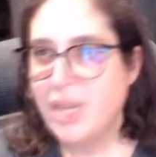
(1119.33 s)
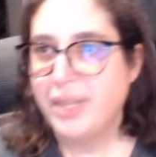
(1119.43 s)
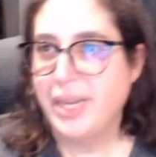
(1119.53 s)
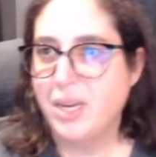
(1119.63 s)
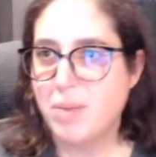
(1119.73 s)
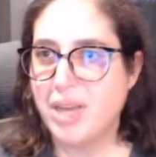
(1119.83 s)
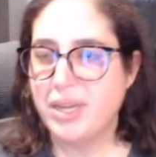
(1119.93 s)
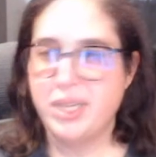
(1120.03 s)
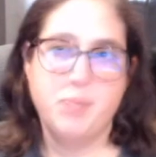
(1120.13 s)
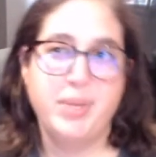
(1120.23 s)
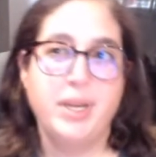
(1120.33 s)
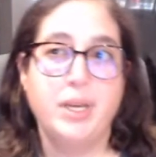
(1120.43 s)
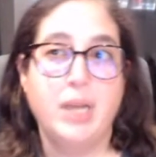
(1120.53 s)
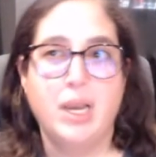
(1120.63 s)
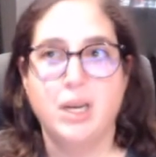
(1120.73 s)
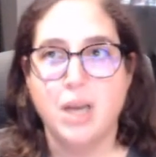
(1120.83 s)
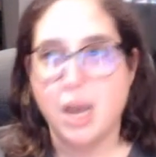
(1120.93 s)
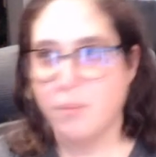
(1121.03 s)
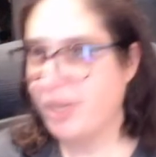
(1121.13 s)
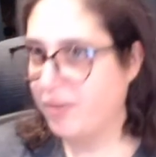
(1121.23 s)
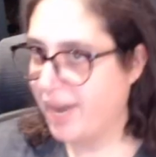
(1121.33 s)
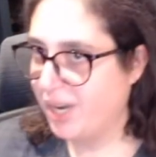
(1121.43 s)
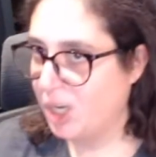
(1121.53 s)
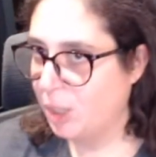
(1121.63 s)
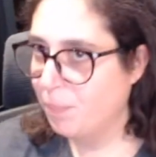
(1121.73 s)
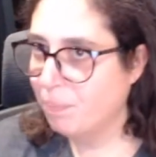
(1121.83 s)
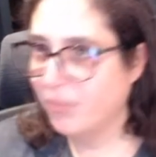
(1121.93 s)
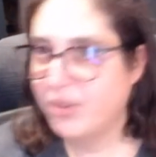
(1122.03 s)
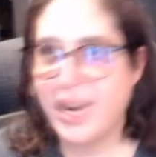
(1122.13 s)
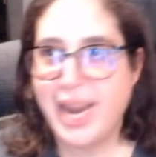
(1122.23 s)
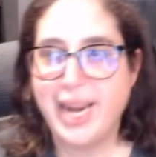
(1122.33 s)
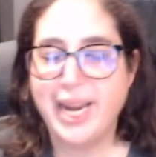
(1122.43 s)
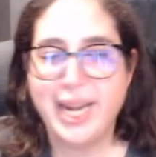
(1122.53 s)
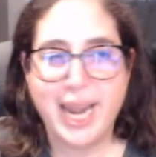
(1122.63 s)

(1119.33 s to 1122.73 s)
think about it as being a copywriter, right?